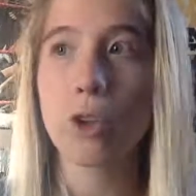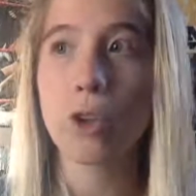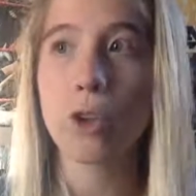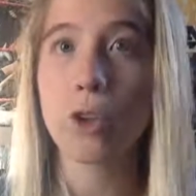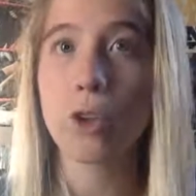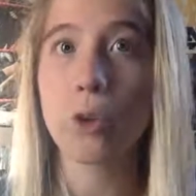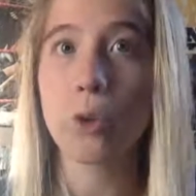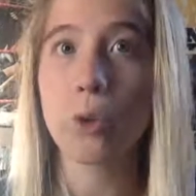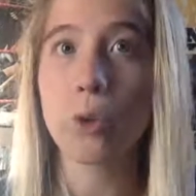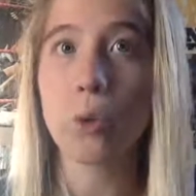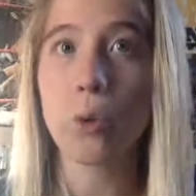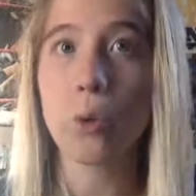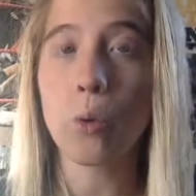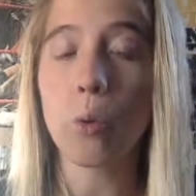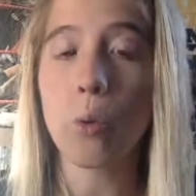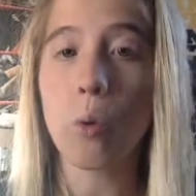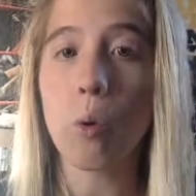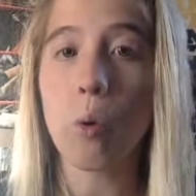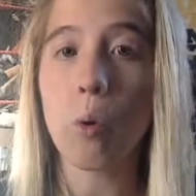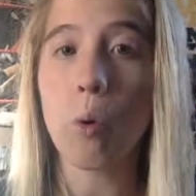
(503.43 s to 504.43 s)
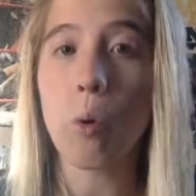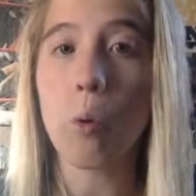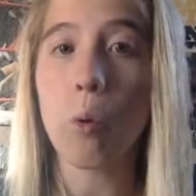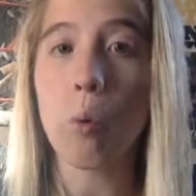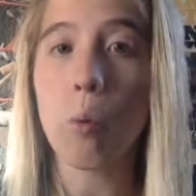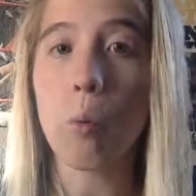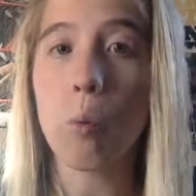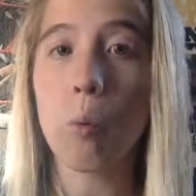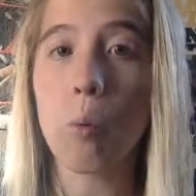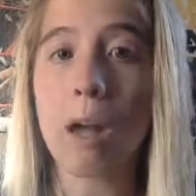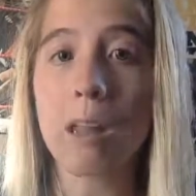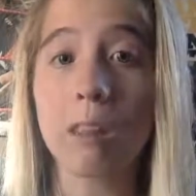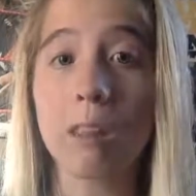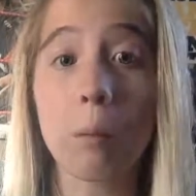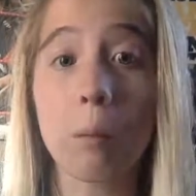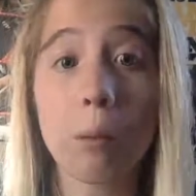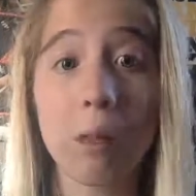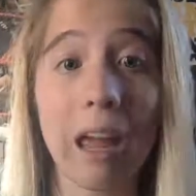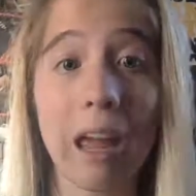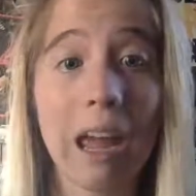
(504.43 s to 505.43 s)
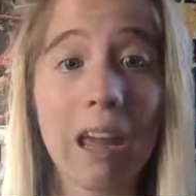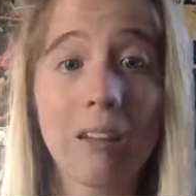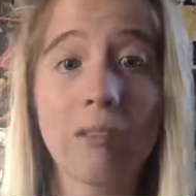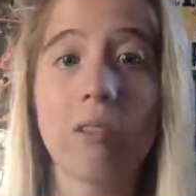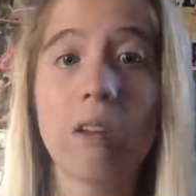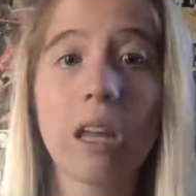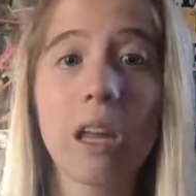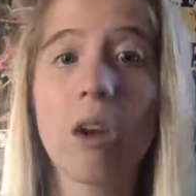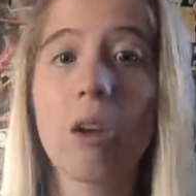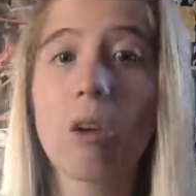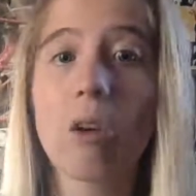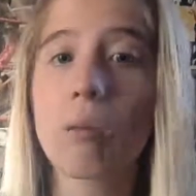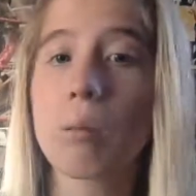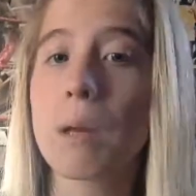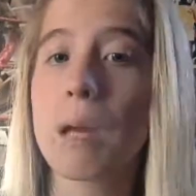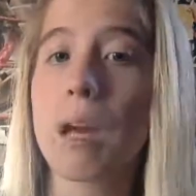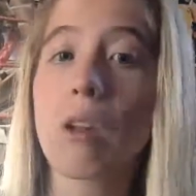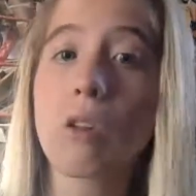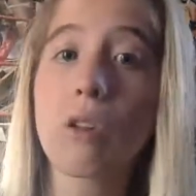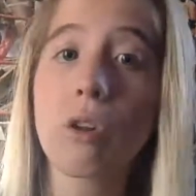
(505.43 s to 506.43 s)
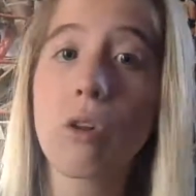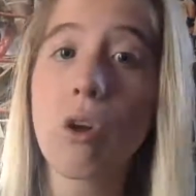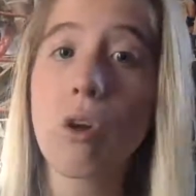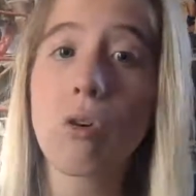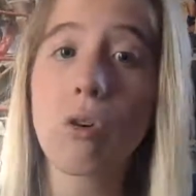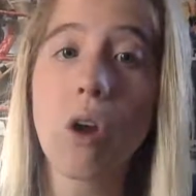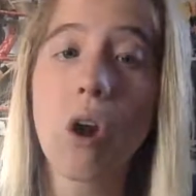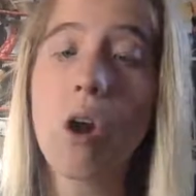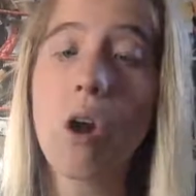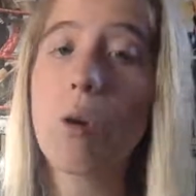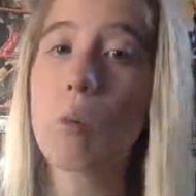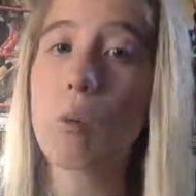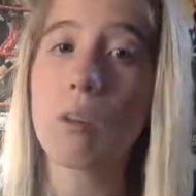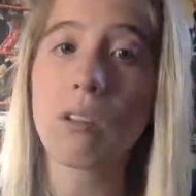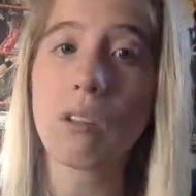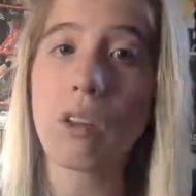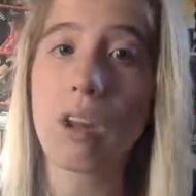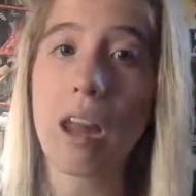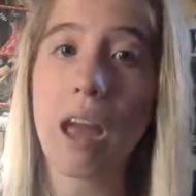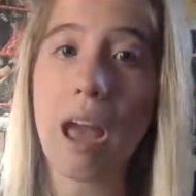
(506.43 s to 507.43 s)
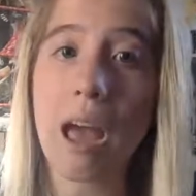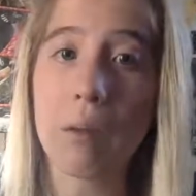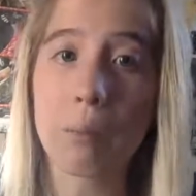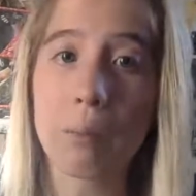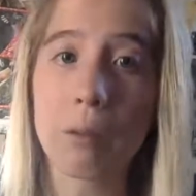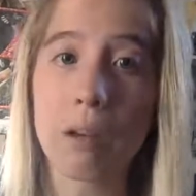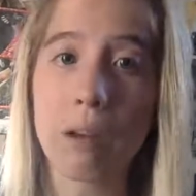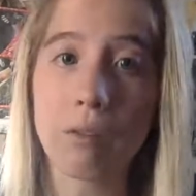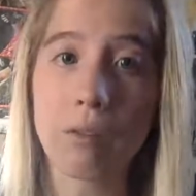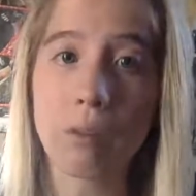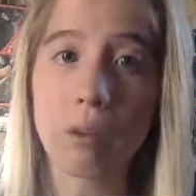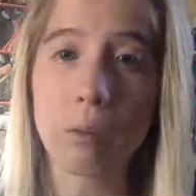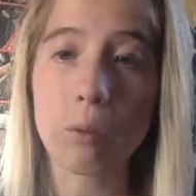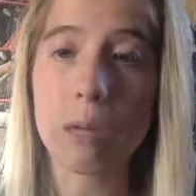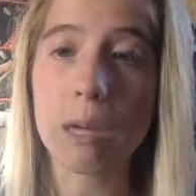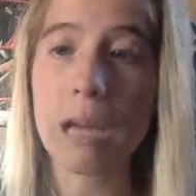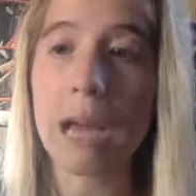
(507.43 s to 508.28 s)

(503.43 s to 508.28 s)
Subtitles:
to want to plan videos, because you don't know what's going to happen every week.